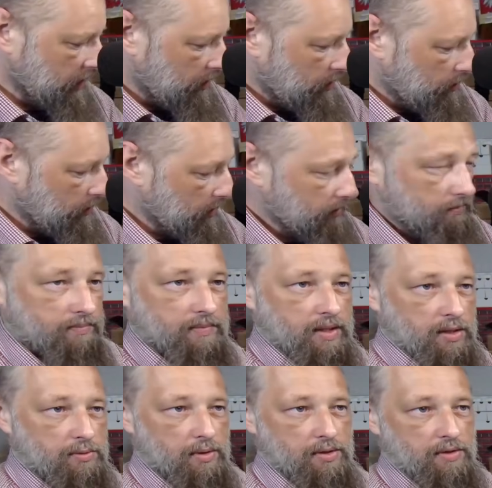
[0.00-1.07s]
well,
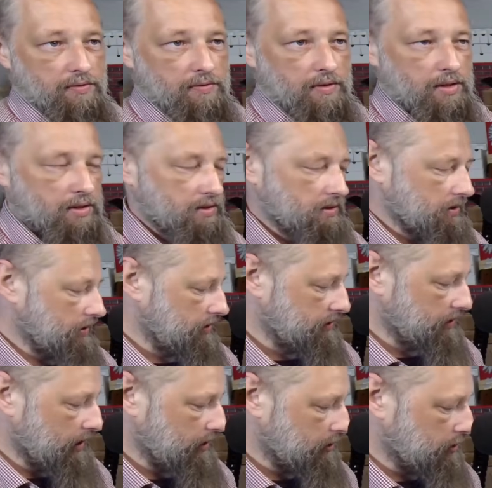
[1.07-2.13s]
this was the first
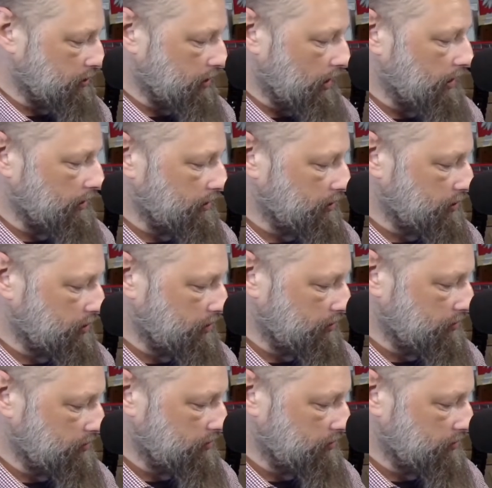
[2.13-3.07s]
such challenge.